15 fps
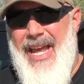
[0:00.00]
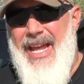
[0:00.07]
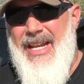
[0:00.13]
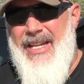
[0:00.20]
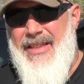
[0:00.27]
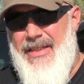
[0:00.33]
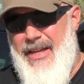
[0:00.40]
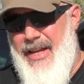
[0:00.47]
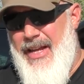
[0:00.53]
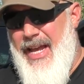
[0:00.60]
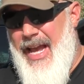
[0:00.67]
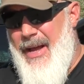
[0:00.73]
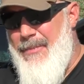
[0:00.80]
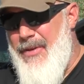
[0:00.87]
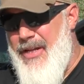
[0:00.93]
anything,
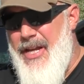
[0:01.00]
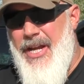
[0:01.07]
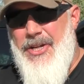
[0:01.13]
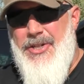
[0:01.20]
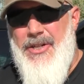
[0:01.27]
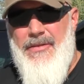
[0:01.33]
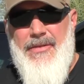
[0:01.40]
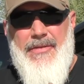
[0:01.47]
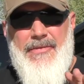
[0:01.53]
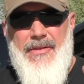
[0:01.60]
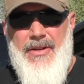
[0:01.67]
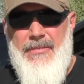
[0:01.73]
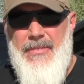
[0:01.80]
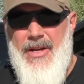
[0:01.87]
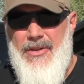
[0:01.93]
application of your
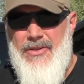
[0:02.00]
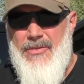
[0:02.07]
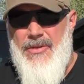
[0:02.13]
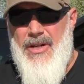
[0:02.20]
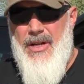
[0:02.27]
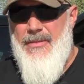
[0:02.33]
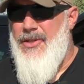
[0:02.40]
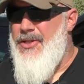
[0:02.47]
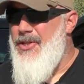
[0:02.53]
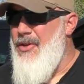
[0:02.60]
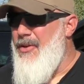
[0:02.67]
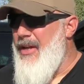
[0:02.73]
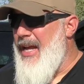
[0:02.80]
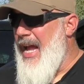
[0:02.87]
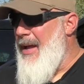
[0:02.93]
fundamentals when it comes to
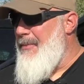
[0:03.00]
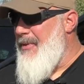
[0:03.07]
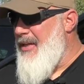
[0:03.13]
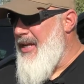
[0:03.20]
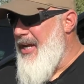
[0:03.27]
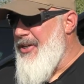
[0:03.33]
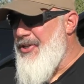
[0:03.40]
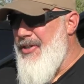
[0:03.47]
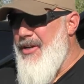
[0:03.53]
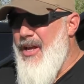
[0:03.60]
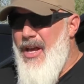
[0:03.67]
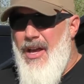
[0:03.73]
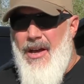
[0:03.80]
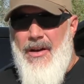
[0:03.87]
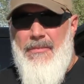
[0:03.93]
shooting, application
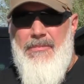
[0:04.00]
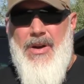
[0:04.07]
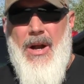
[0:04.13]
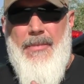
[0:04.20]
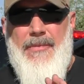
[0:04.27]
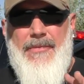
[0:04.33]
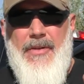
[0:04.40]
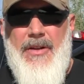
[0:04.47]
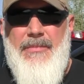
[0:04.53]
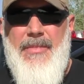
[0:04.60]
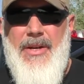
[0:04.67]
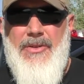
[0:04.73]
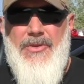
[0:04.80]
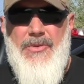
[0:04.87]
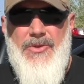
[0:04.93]
of proper
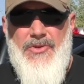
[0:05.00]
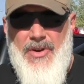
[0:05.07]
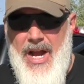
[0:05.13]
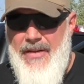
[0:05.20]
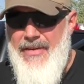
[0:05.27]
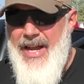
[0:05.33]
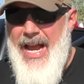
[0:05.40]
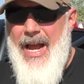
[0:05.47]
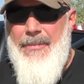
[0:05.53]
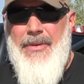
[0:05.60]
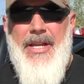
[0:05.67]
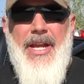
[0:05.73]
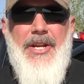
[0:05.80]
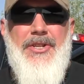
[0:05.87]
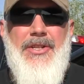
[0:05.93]
fundamentals when driving,
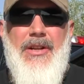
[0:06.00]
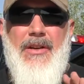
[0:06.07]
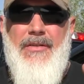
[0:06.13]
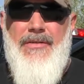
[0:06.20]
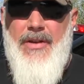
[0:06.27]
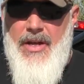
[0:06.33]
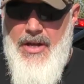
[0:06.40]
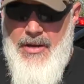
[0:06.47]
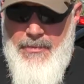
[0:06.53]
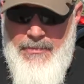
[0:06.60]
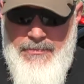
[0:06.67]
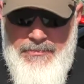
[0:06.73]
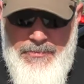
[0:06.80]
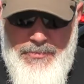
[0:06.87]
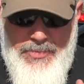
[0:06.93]
application of
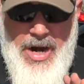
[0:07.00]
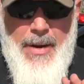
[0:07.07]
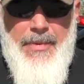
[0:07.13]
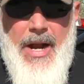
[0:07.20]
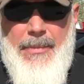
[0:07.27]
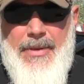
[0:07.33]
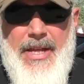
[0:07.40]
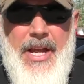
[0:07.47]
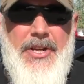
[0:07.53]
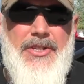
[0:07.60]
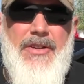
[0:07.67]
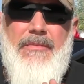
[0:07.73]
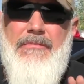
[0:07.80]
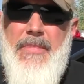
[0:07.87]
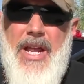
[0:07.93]

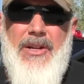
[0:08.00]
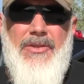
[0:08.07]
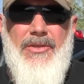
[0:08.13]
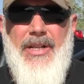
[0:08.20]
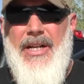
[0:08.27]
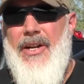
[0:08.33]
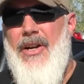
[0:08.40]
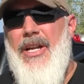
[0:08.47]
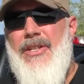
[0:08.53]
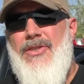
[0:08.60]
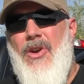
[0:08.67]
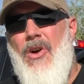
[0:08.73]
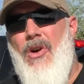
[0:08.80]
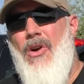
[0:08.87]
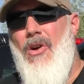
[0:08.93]
medical gear. It's
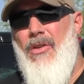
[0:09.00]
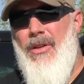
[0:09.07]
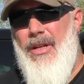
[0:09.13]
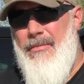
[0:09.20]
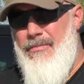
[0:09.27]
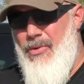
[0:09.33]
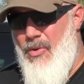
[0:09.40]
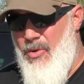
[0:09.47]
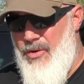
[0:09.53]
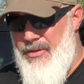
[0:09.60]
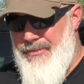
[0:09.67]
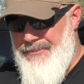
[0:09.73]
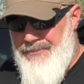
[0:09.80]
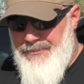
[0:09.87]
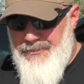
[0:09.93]
all
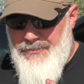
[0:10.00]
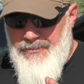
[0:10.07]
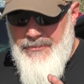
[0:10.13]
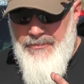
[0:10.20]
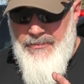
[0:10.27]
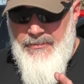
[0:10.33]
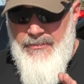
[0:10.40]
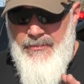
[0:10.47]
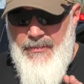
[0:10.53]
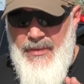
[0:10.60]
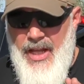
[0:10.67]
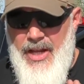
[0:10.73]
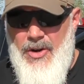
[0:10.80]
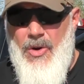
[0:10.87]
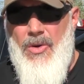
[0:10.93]
important
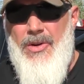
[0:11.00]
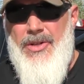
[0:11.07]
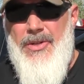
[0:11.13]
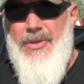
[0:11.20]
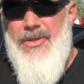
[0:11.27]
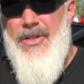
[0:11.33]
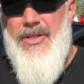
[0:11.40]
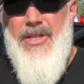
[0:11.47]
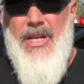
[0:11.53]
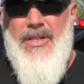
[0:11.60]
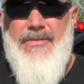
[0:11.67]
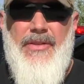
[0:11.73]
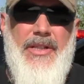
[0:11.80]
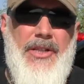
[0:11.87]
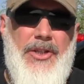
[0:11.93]
in order to
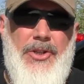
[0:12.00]
successfully